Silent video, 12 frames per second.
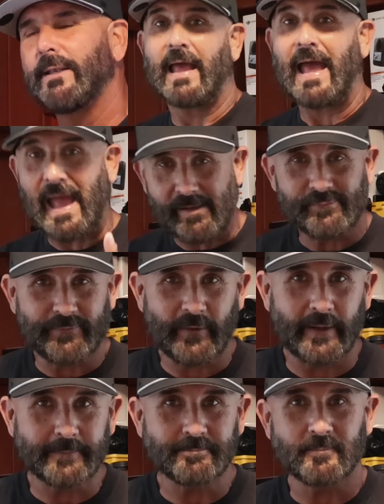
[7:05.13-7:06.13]
Have
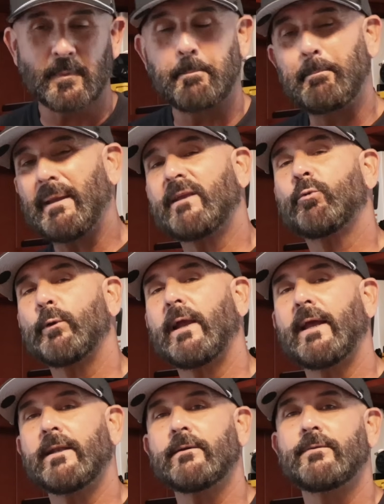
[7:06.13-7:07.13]
fun, be
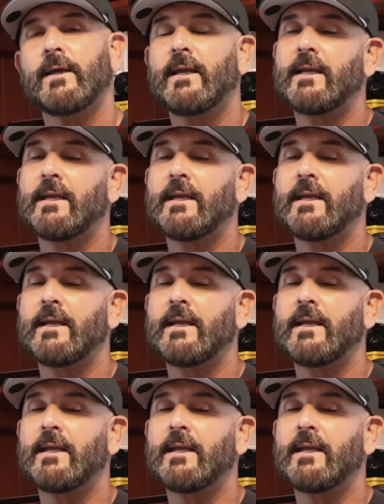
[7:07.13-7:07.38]
creative,